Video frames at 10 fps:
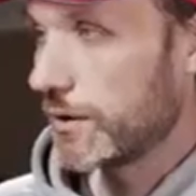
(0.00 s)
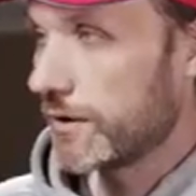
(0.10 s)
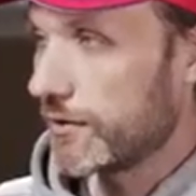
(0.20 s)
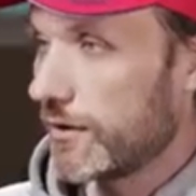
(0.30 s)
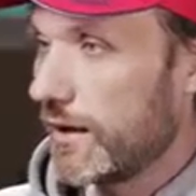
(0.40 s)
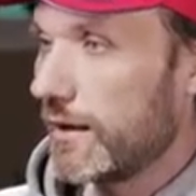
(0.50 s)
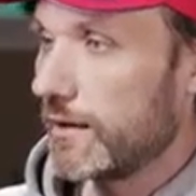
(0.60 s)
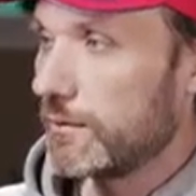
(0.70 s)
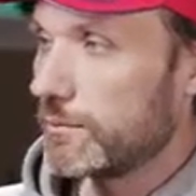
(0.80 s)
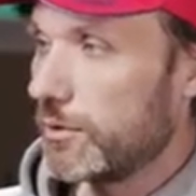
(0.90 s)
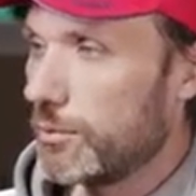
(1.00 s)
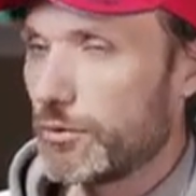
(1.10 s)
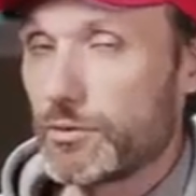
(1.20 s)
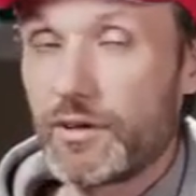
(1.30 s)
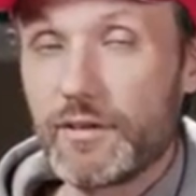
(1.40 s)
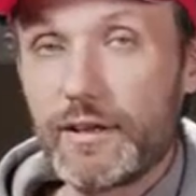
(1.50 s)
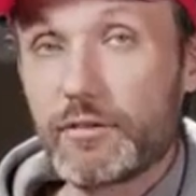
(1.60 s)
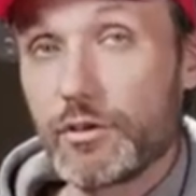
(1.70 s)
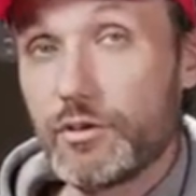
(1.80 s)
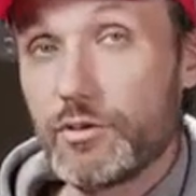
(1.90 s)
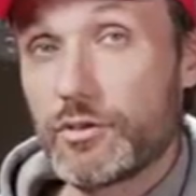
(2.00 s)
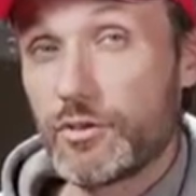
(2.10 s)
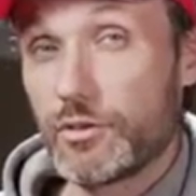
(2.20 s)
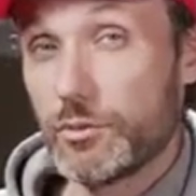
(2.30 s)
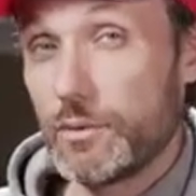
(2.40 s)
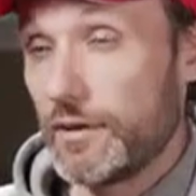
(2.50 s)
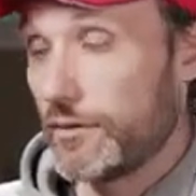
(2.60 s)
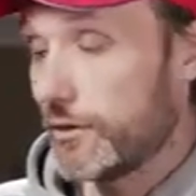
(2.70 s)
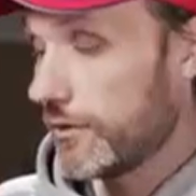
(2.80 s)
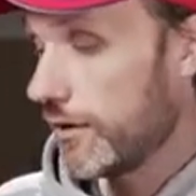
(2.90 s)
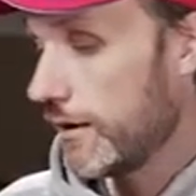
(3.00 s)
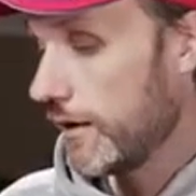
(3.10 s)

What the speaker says: because I almost rarely ever use zoom lenses.